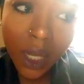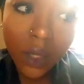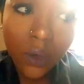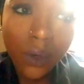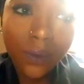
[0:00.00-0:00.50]

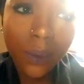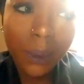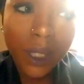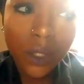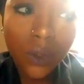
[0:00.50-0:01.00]
in order for
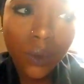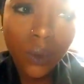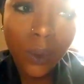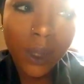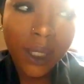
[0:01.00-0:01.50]
me
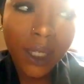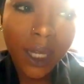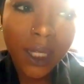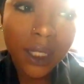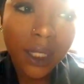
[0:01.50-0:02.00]
to
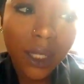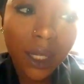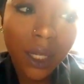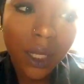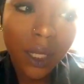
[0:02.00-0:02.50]
get
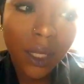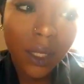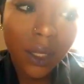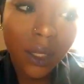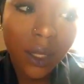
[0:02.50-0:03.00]

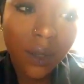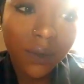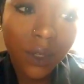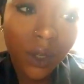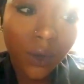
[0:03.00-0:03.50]
a
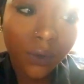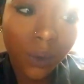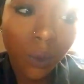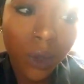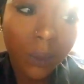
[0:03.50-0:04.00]
video
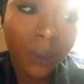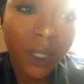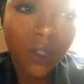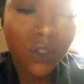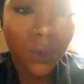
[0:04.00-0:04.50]
from one
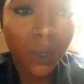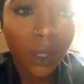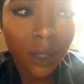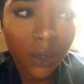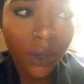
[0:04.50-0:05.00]
place to
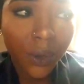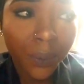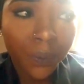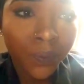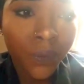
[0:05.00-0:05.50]
another.
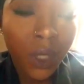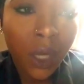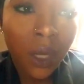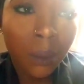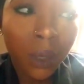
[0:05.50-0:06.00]

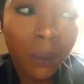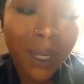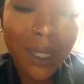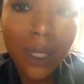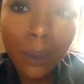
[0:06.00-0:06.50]
But
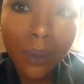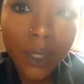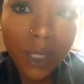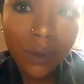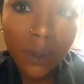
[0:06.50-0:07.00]
my tongue
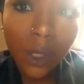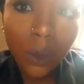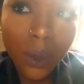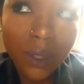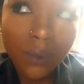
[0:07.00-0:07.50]
piercing video
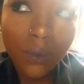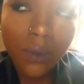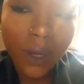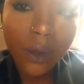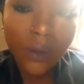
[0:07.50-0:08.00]
was
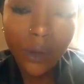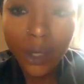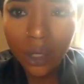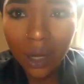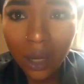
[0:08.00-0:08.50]
very,
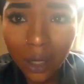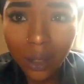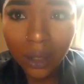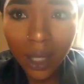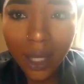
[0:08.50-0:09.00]
very
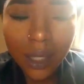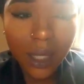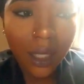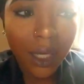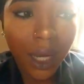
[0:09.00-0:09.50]
long. And
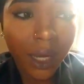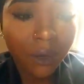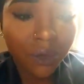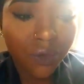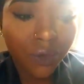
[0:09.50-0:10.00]
then I
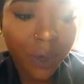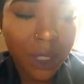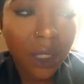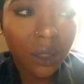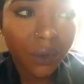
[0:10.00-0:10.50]

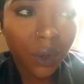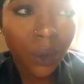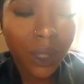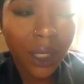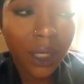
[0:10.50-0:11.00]
recently
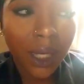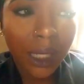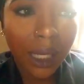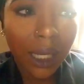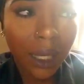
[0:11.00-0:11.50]
recorded
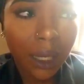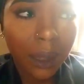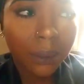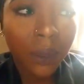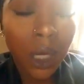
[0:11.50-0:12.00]
like a
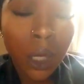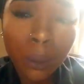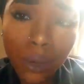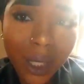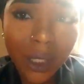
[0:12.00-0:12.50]
um,
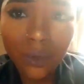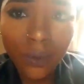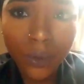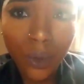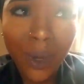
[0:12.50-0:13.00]
product
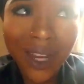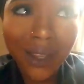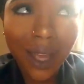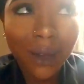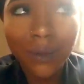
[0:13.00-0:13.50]
review
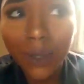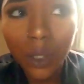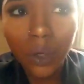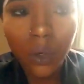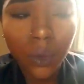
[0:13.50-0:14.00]
and that
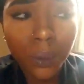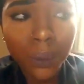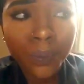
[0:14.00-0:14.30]
video